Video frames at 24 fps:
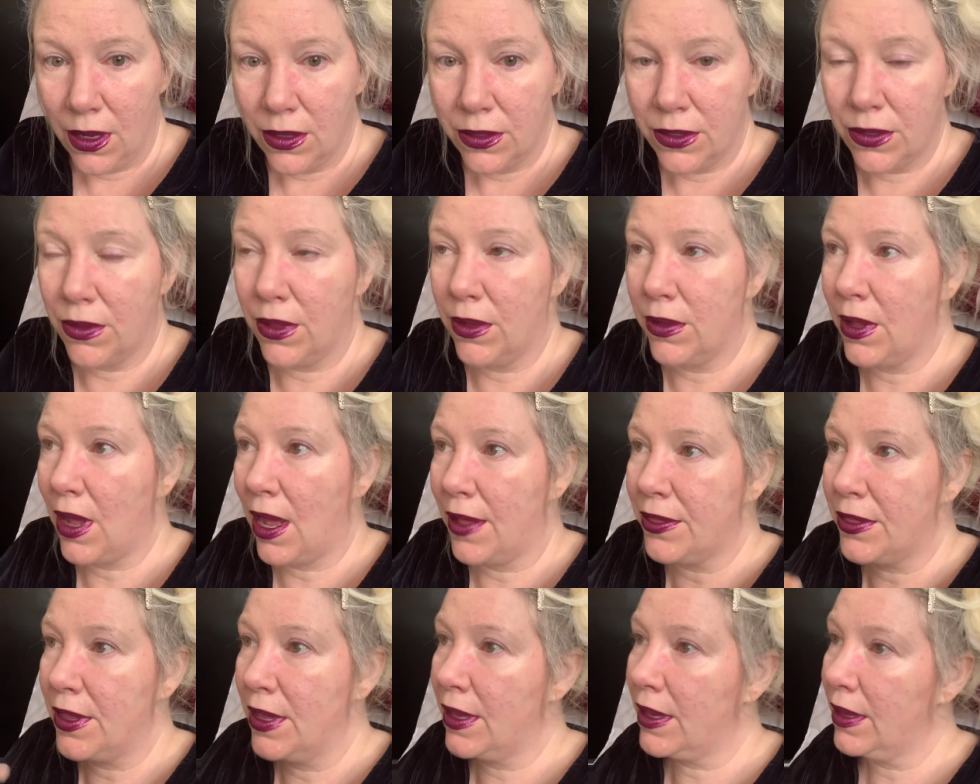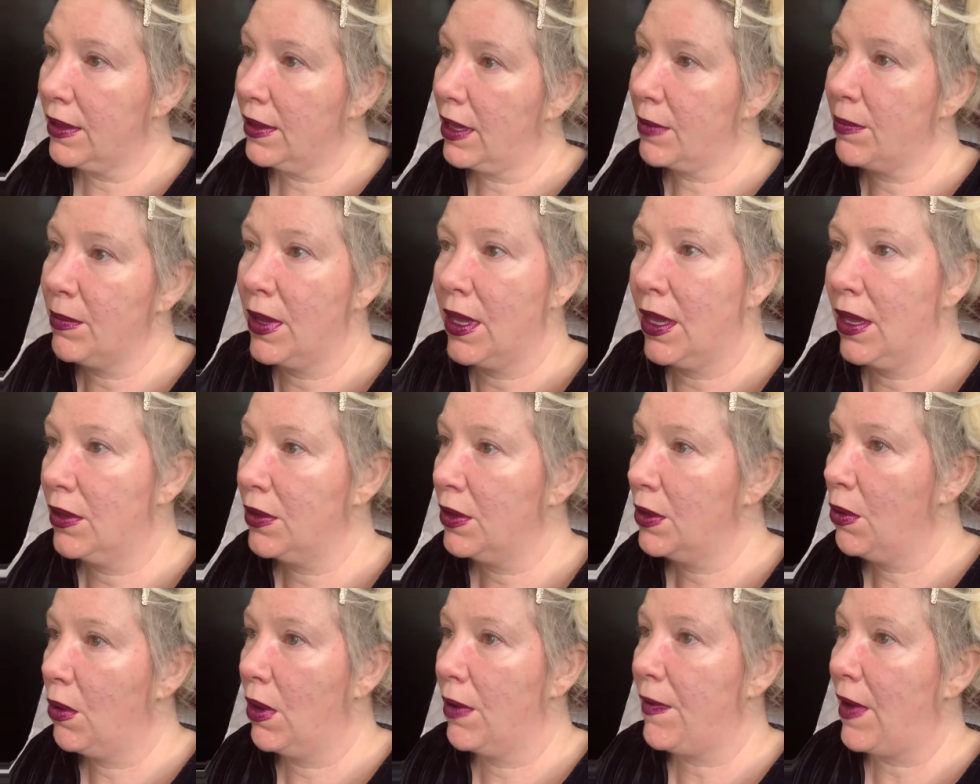So they're not thinking like me and
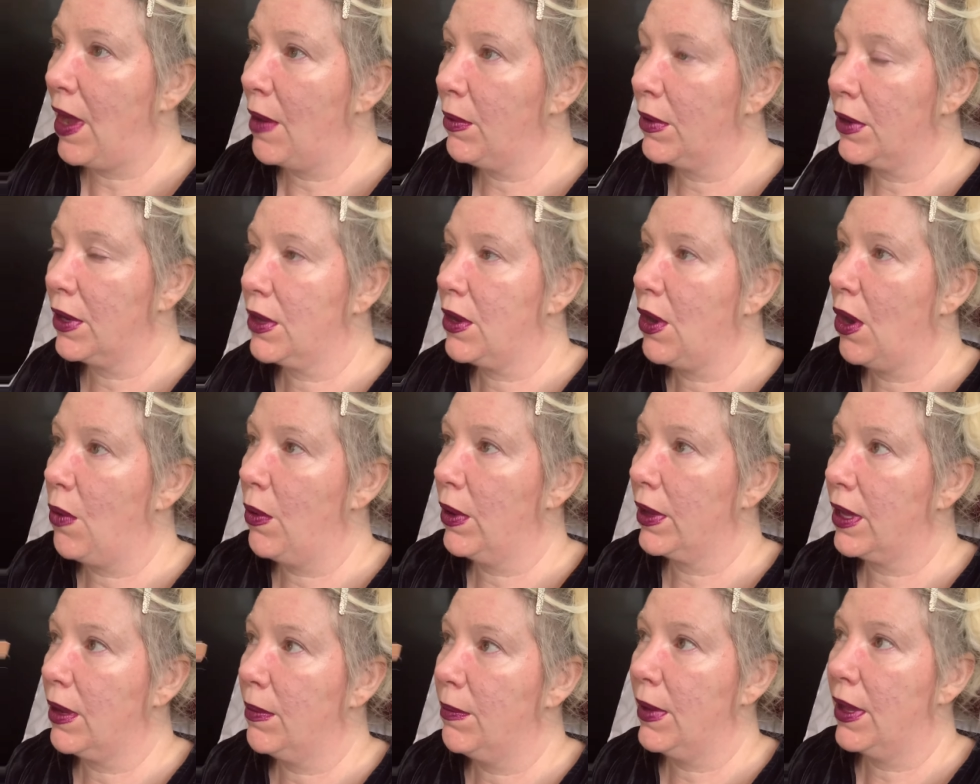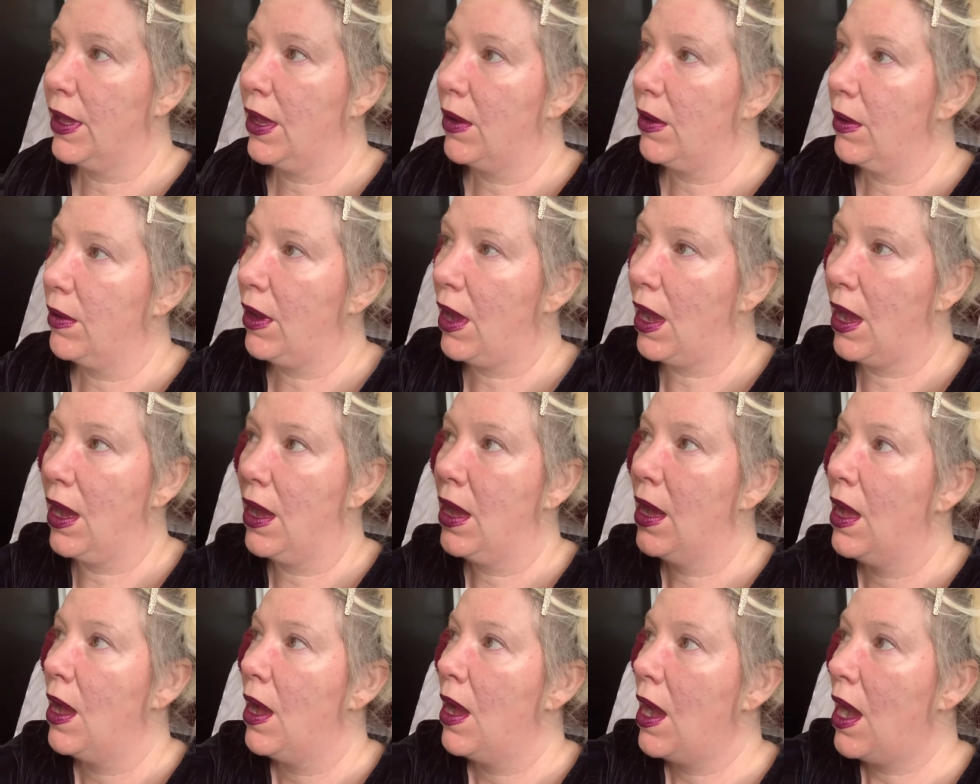you if I were to go and commit uh,
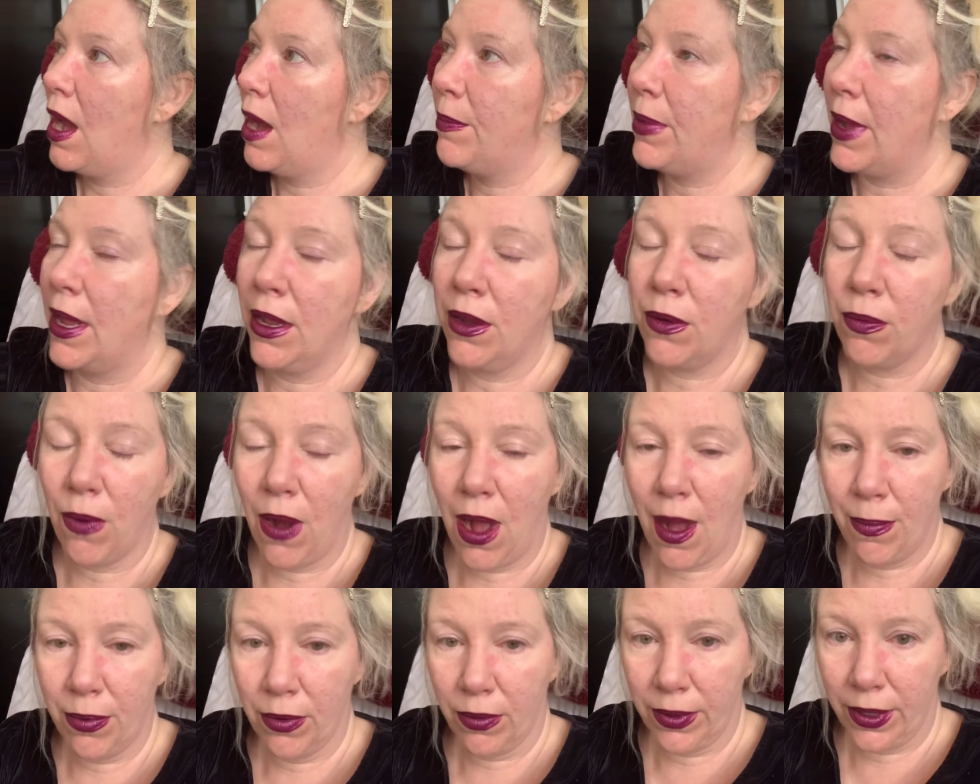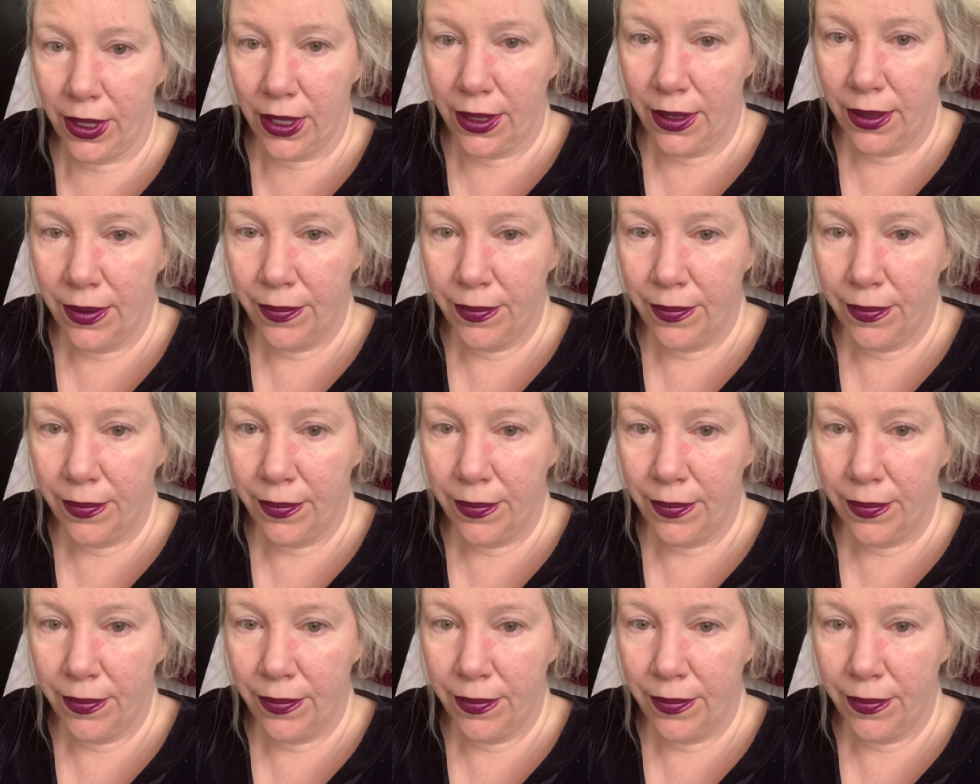a bank robbery